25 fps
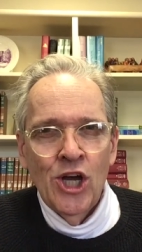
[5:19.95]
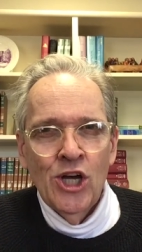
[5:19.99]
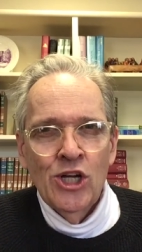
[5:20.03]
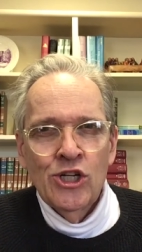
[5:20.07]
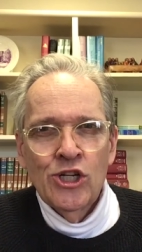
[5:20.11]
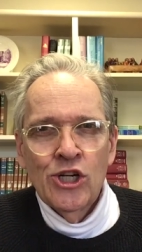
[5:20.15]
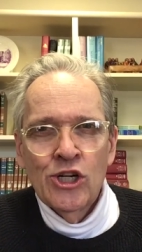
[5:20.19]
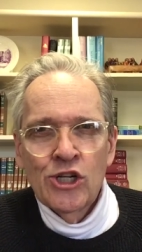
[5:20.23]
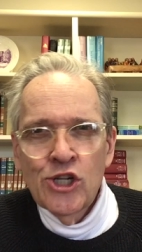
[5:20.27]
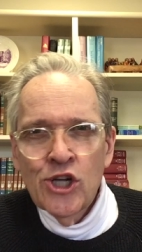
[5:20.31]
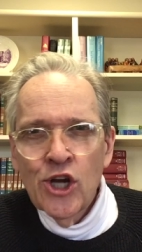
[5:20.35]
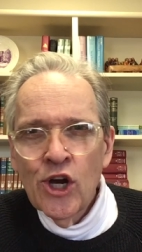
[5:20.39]

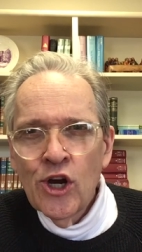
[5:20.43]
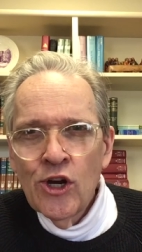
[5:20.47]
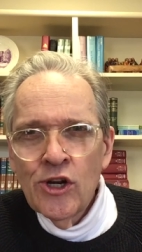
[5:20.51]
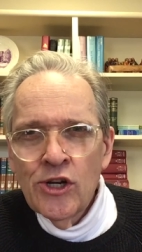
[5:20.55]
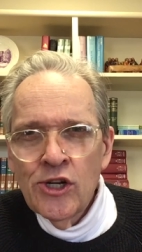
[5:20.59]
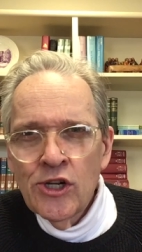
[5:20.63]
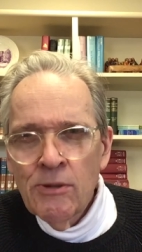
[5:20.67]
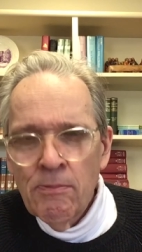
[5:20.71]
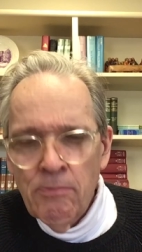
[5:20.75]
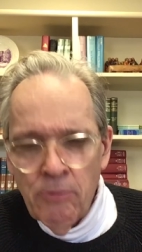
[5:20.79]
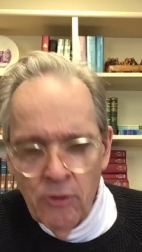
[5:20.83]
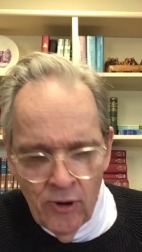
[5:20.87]
To
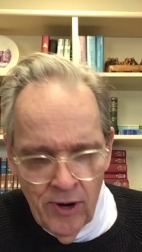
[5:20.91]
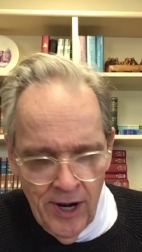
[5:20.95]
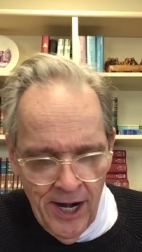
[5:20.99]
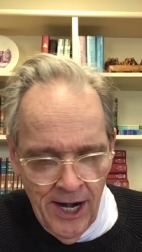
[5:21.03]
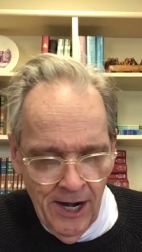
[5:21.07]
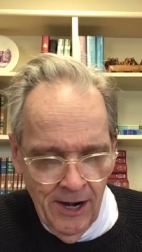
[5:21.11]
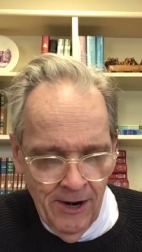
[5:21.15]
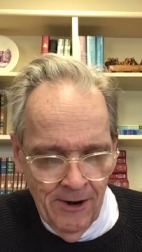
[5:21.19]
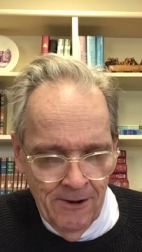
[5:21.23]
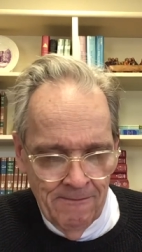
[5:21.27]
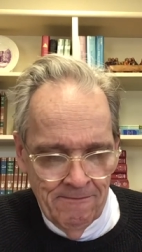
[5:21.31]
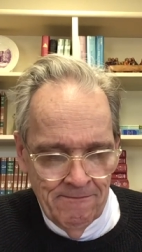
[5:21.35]
turn to
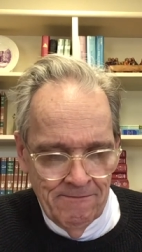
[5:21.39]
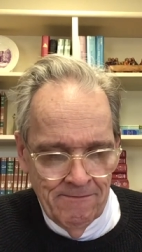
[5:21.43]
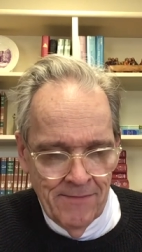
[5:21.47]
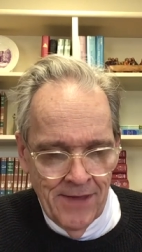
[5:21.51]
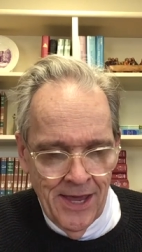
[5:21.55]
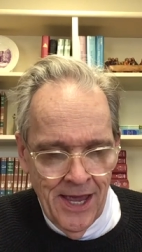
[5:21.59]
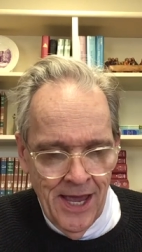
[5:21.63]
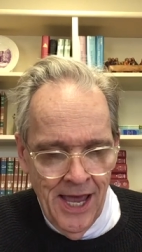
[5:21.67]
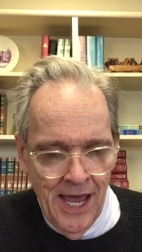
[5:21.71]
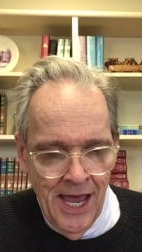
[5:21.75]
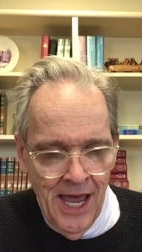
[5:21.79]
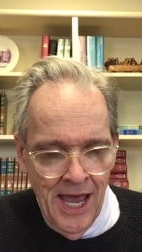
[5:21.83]
prayer.
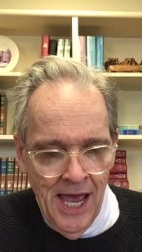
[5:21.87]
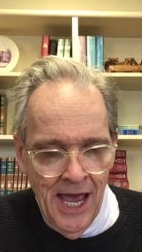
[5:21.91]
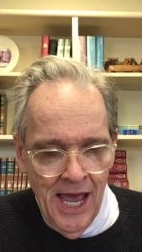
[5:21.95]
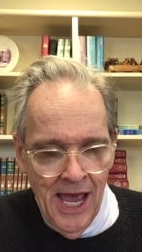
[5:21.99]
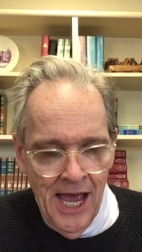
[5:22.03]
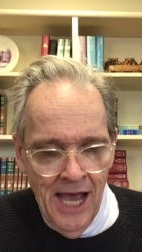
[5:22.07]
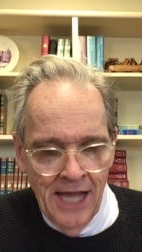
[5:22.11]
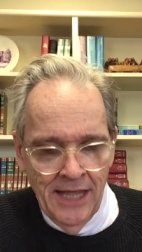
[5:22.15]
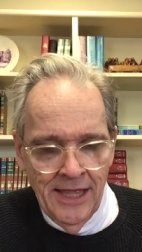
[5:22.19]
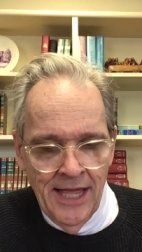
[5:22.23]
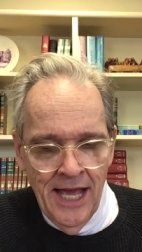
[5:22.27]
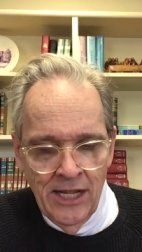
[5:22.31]

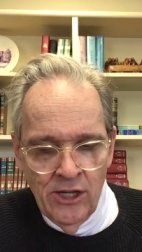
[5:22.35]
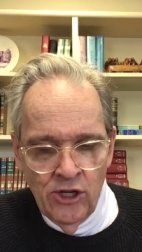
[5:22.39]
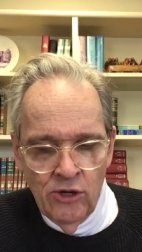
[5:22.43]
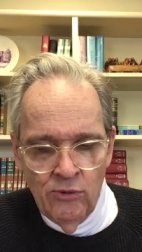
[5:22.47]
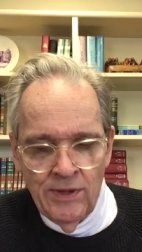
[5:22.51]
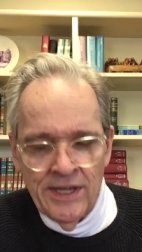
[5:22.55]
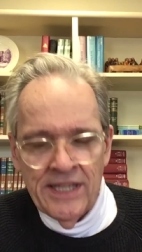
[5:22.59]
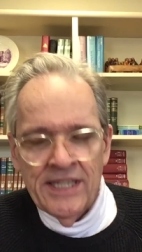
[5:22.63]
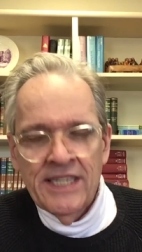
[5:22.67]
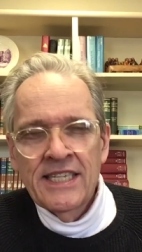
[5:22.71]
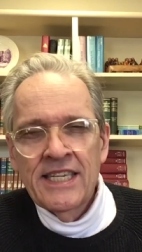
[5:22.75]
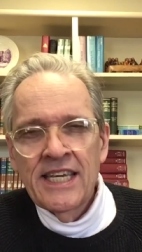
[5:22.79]
And then to
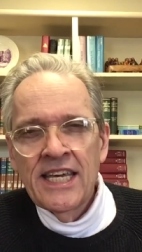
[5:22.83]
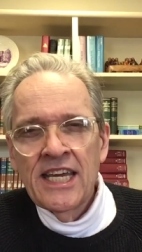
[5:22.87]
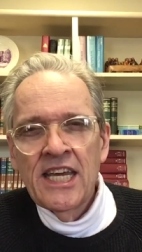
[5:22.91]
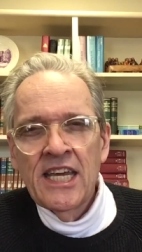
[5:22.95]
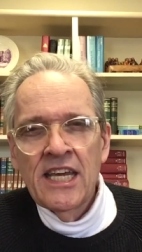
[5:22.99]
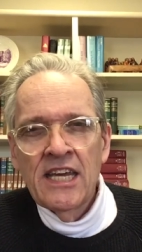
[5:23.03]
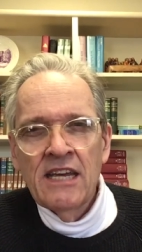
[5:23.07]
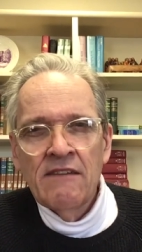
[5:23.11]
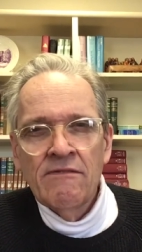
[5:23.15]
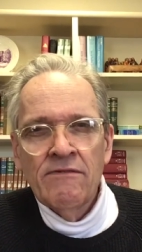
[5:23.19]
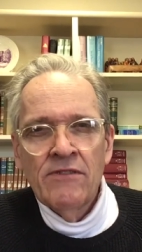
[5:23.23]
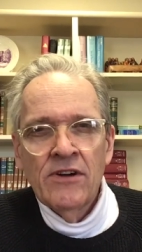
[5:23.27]

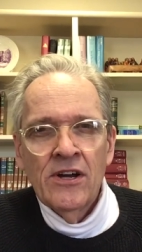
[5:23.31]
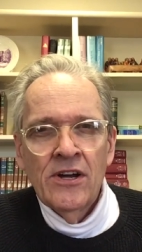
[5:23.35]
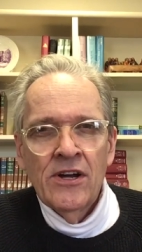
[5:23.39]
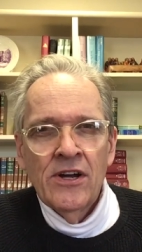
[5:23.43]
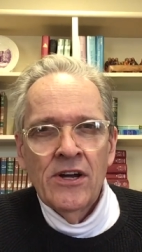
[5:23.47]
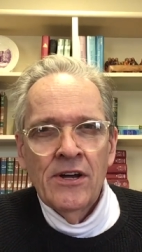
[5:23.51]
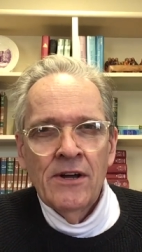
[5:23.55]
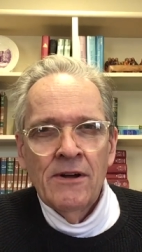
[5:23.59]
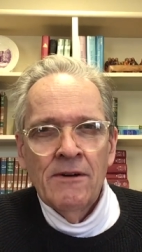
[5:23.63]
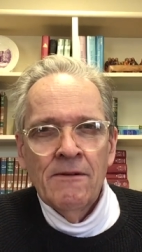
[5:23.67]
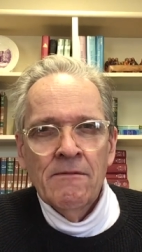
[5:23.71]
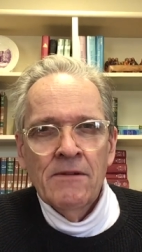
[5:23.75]
receive
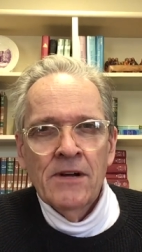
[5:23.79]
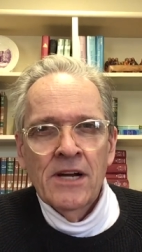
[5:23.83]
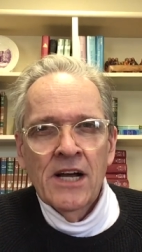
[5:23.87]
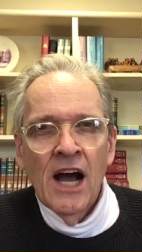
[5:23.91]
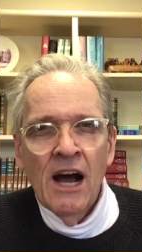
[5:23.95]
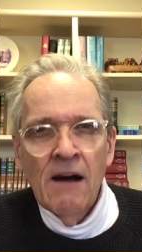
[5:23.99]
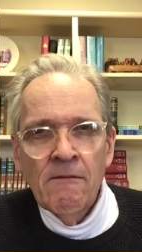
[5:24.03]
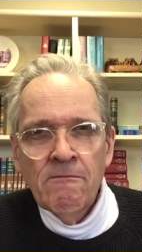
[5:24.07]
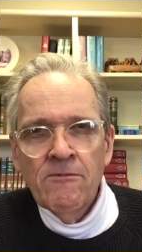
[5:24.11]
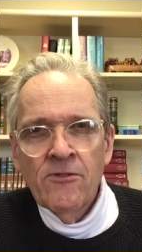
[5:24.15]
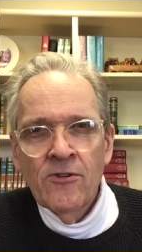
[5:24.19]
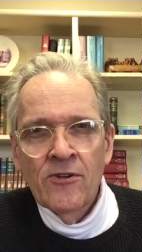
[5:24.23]

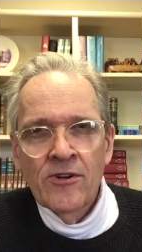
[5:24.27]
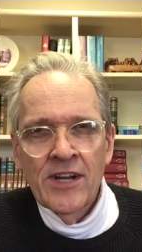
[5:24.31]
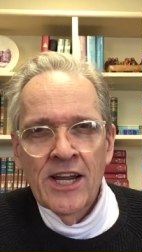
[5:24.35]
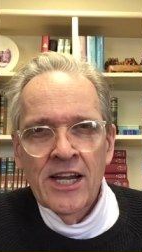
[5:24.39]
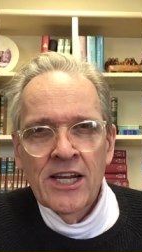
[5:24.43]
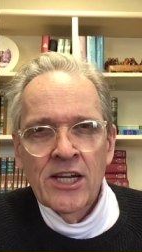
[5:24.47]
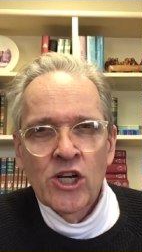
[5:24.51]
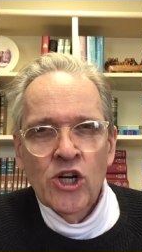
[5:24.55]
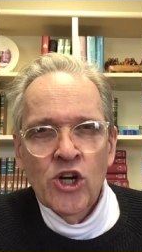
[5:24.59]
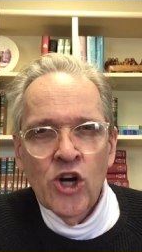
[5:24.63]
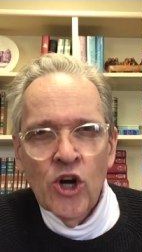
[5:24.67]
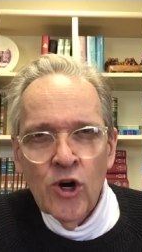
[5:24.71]
comfort
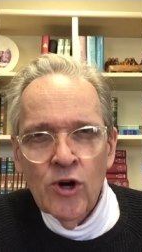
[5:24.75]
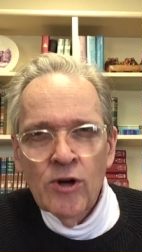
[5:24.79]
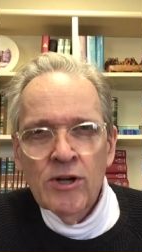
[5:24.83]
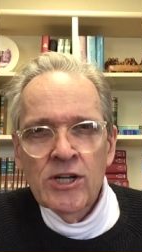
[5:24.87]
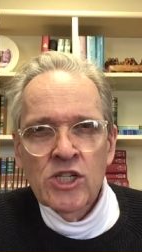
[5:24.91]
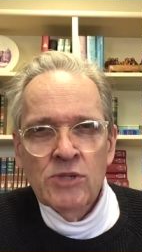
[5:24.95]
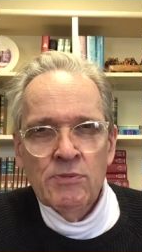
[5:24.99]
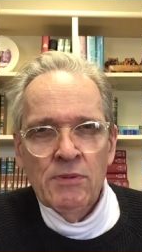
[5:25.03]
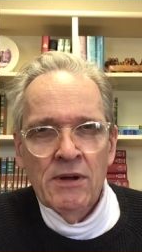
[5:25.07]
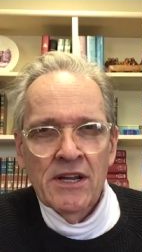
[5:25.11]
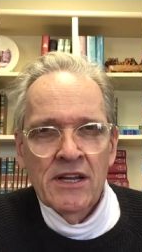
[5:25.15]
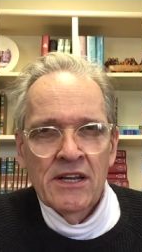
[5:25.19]
and
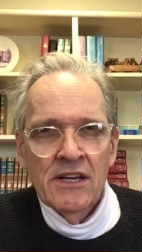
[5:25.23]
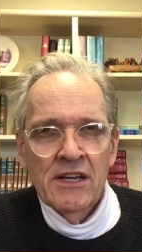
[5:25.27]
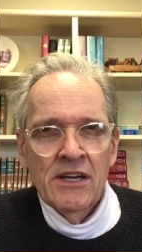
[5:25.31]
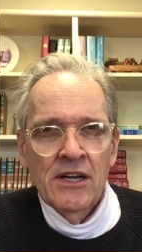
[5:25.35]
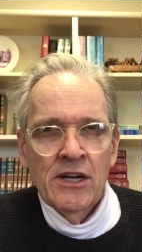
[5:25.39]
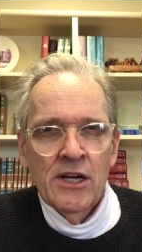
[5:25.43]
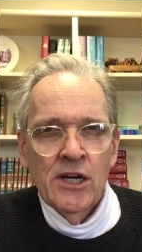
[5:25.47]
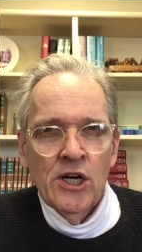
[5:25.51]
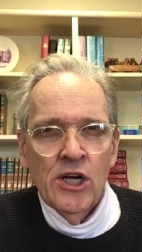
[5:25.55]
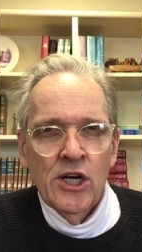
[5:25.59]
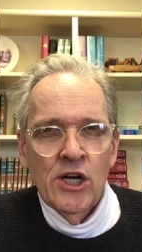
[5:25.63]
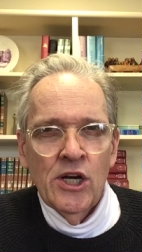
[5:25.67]
encouragement
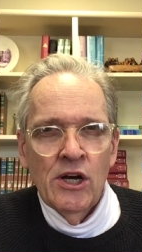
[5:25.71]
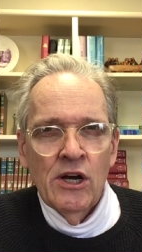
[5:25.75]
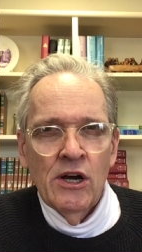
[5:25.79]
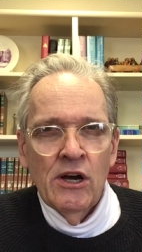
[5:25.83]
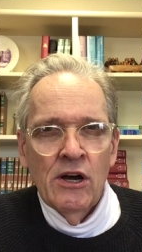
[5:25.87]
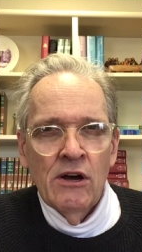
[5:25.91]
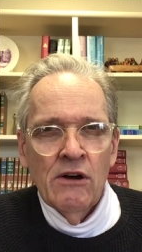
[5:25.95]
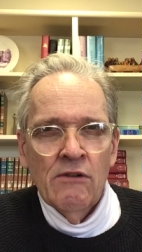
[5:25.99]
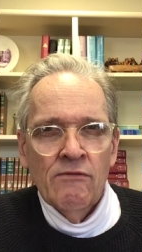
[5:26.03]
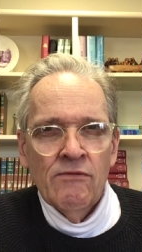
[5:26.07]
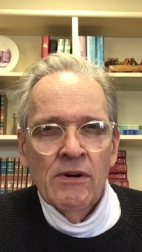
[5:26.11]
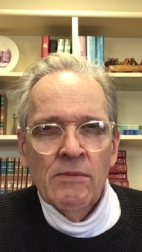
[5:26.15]

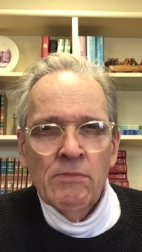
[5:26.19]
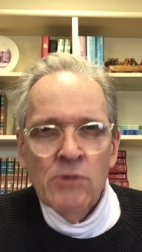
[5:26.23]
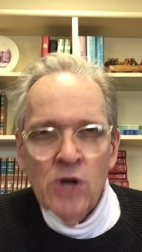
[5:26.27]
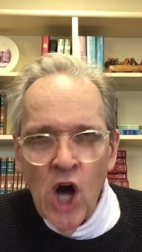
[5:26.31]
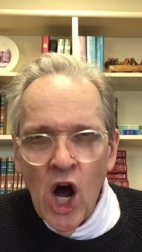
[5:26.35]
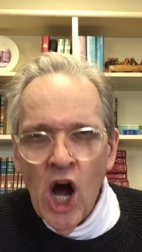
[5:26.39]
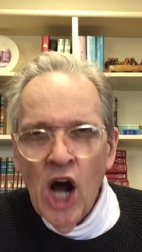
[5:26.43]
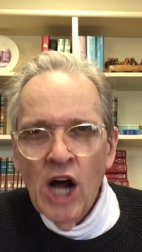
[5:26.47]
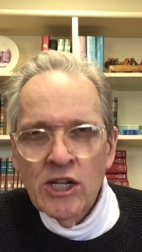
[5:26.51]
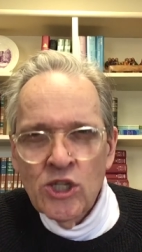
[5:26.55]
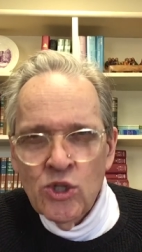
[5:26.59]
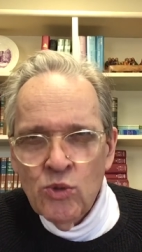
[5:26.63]
from
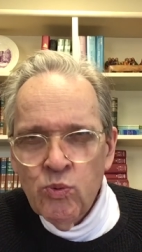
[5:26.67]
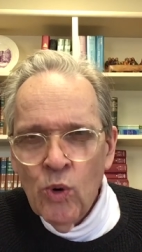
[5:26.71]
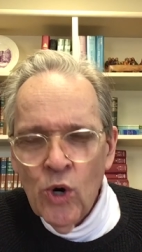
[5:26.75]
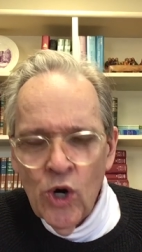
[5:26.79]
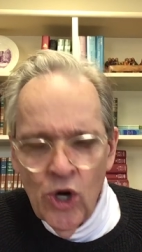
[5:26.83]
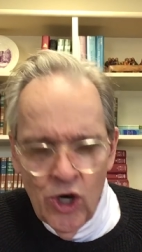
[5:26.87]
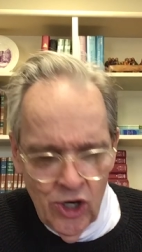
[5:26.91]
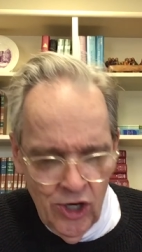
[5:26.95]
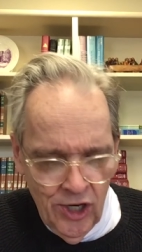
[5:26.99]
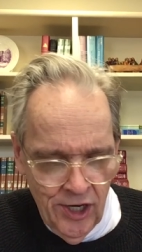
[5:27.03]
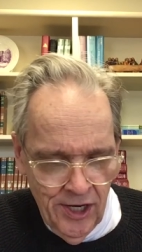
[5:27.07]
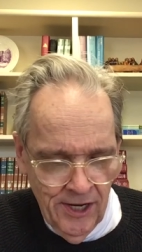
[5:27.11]
God's
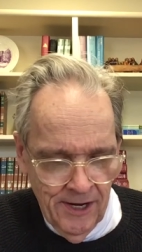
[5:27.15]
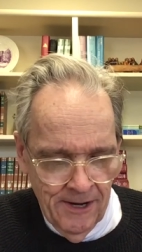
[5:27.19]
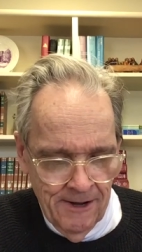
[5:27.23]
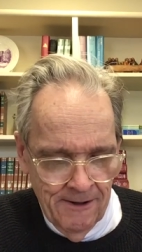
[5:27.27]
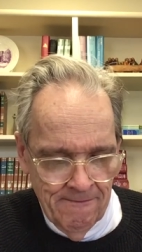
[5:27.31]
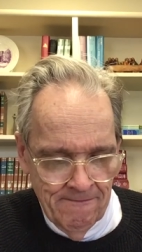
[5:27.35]
word.